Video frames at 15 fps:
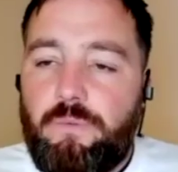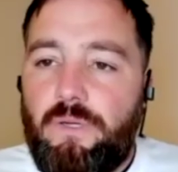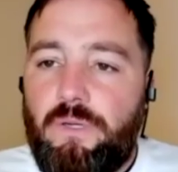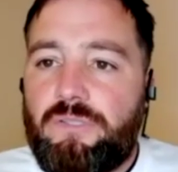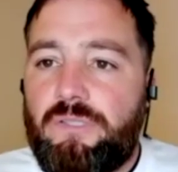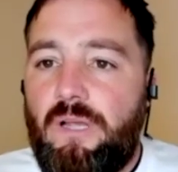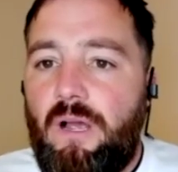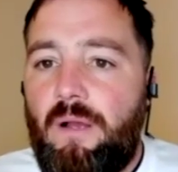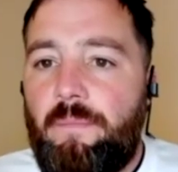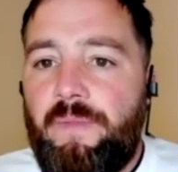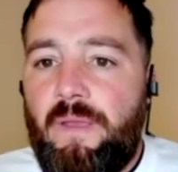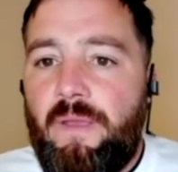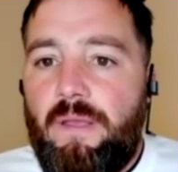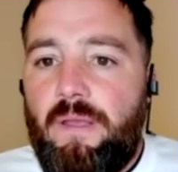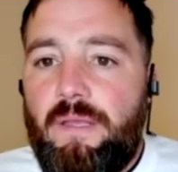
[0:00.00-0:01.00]
was the
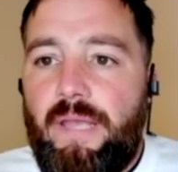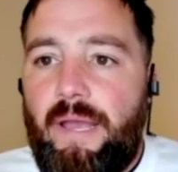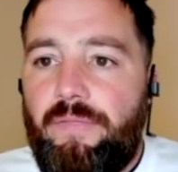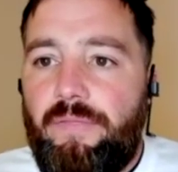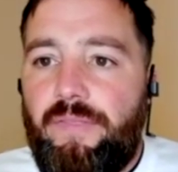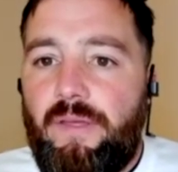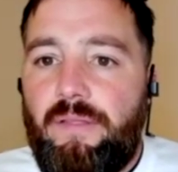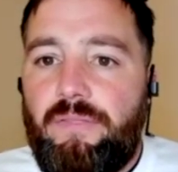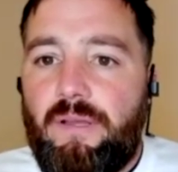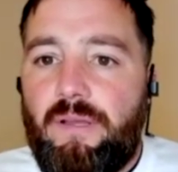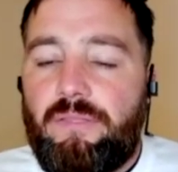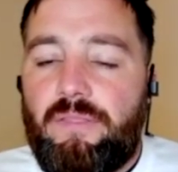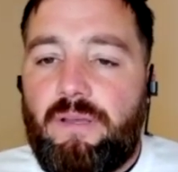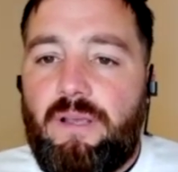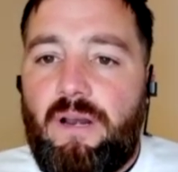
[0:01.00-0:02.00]

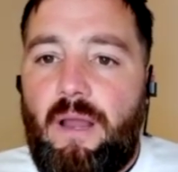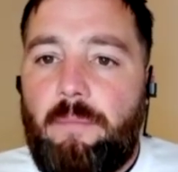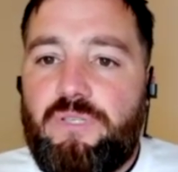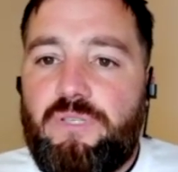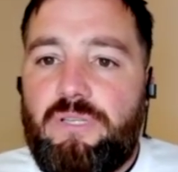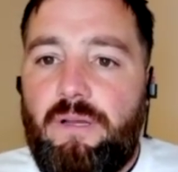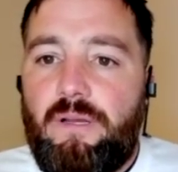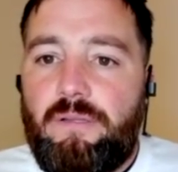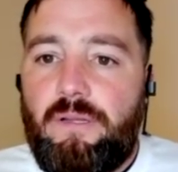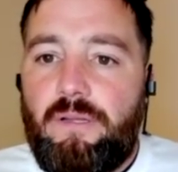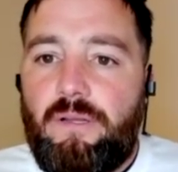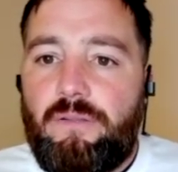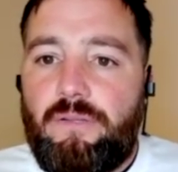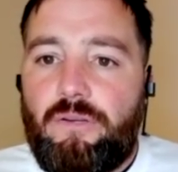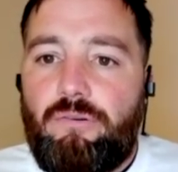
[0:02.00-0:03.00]
clubs that
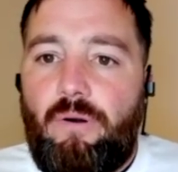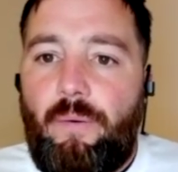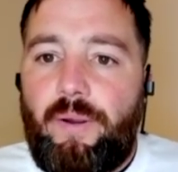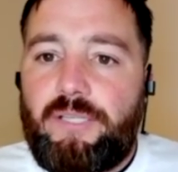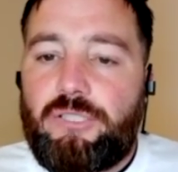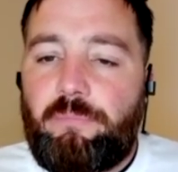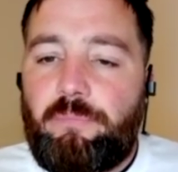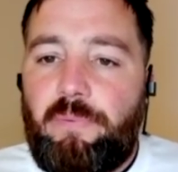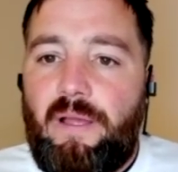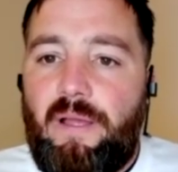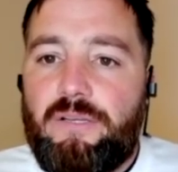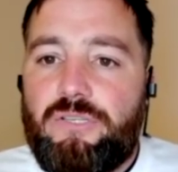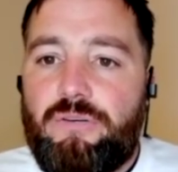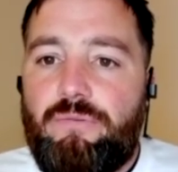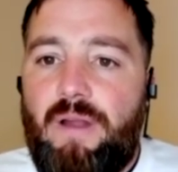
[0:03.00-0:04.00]
the Croatian
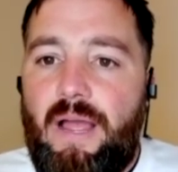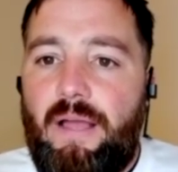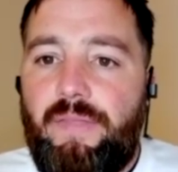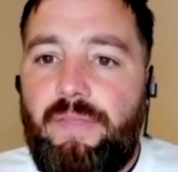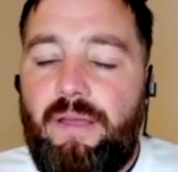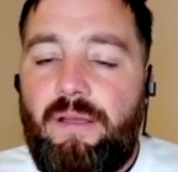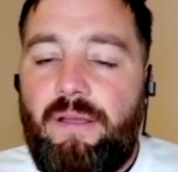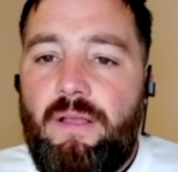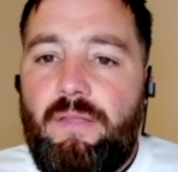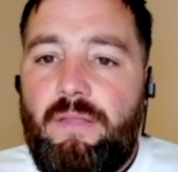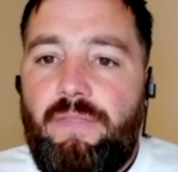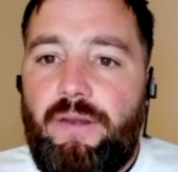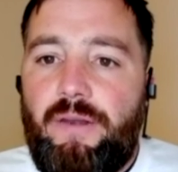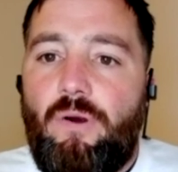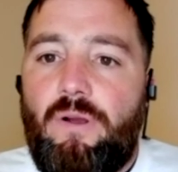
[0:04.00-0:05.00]
players are at, they're
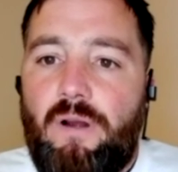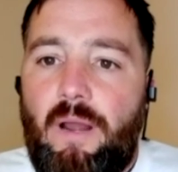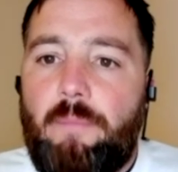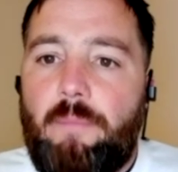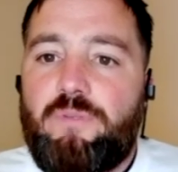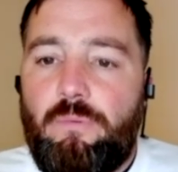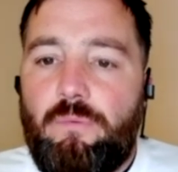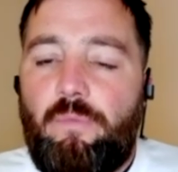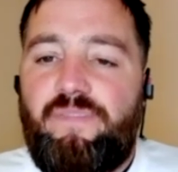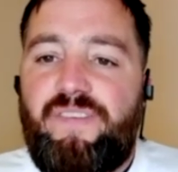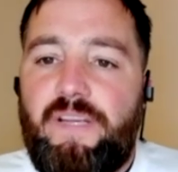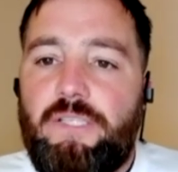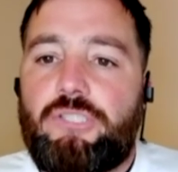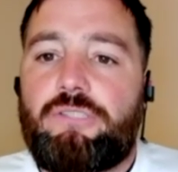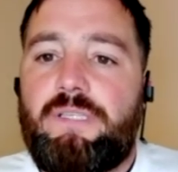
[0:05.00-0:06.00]
not clubs that will
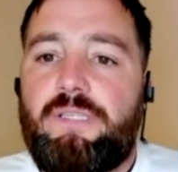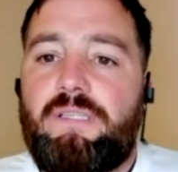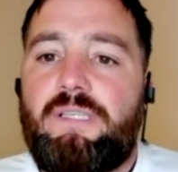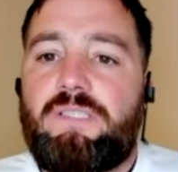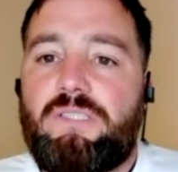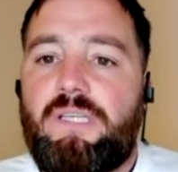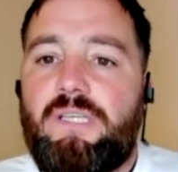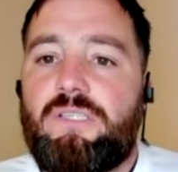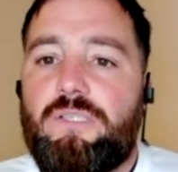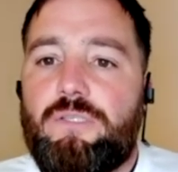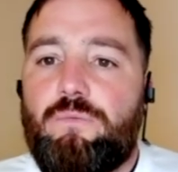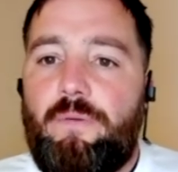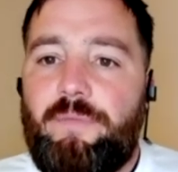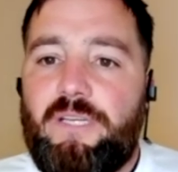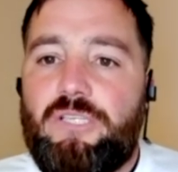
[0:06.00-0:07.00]
feature in this season's
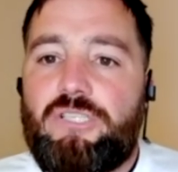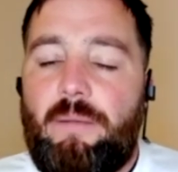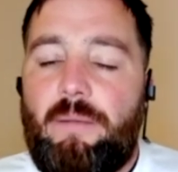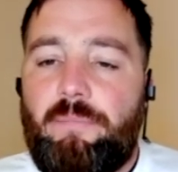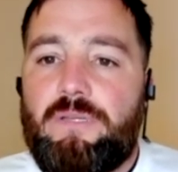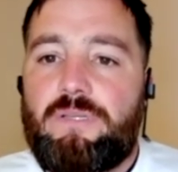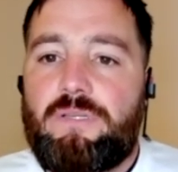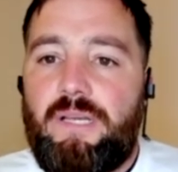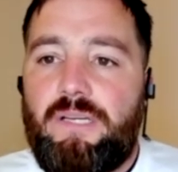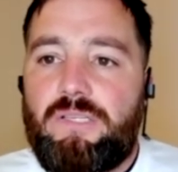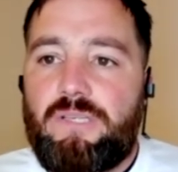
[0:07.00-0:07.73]
Women's Champions League.